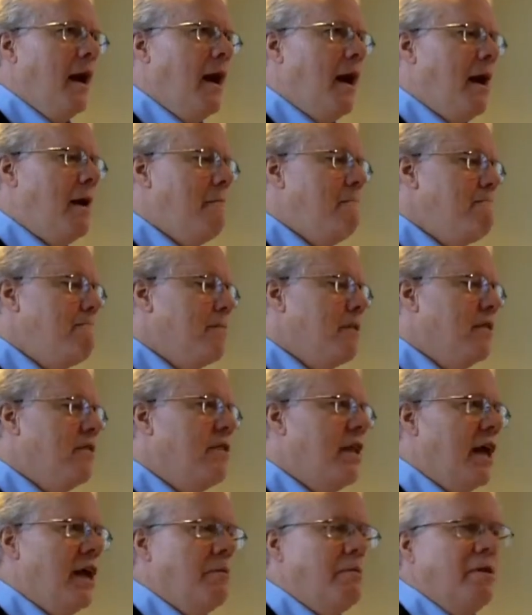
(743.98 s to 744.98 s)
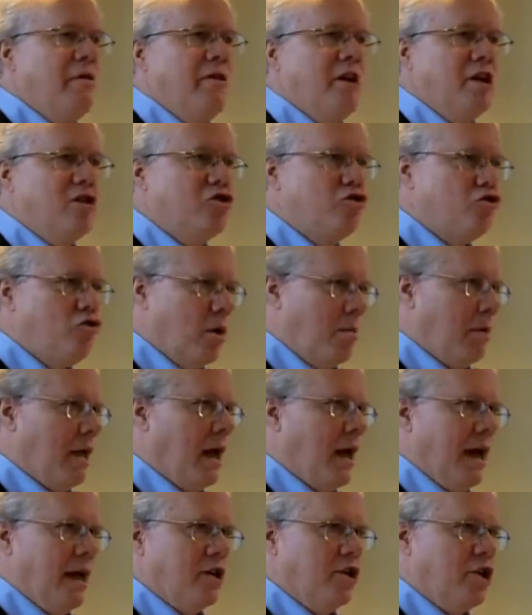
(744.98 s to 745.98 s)
Tend to be
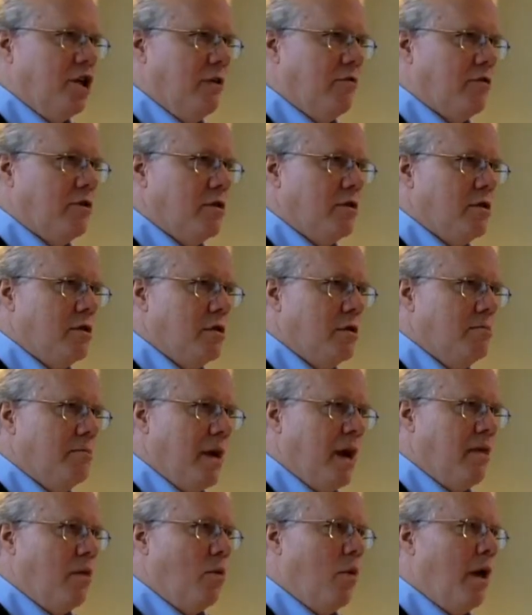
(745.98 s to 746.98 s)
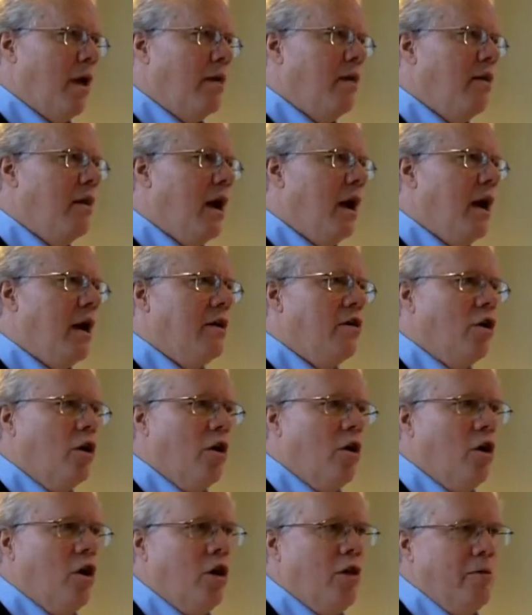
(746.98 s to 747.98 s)
extremely high achievers, by the way.
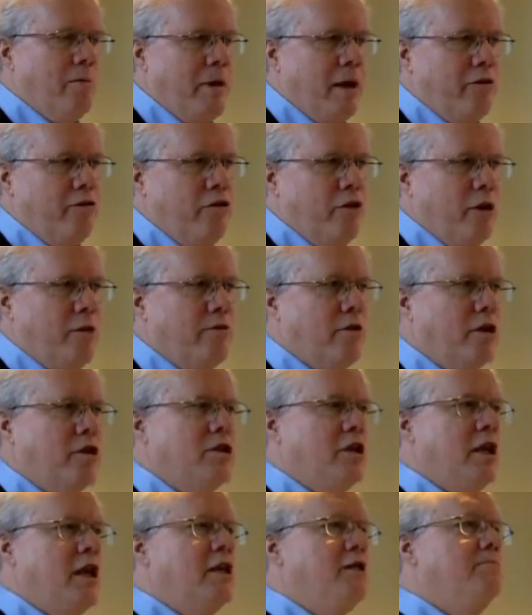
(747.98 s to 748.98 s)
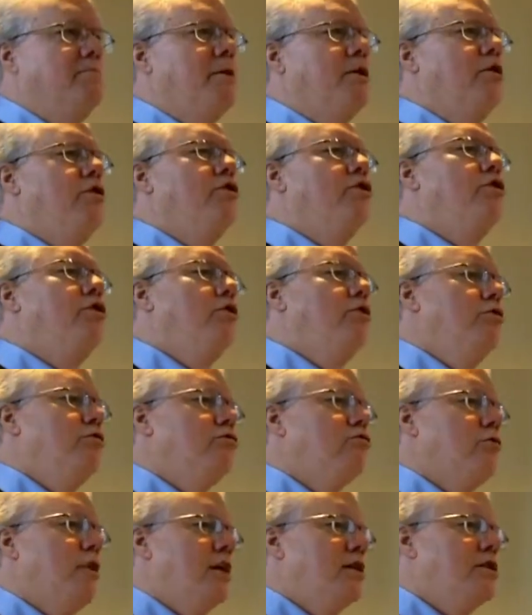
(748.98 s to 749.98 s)
Go to all the best universities, build
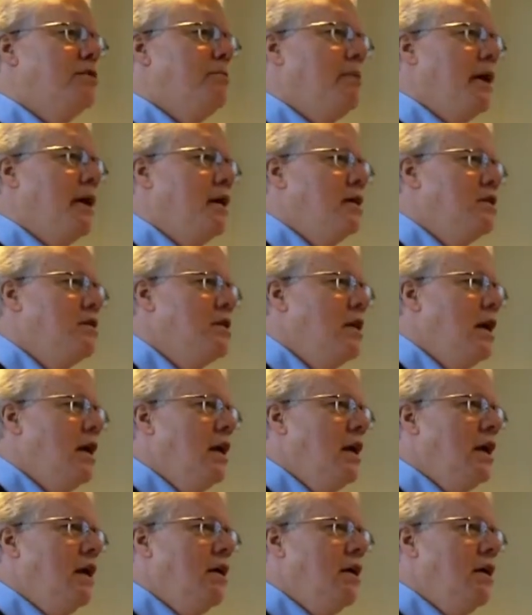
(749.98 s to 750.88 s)
huge resumes.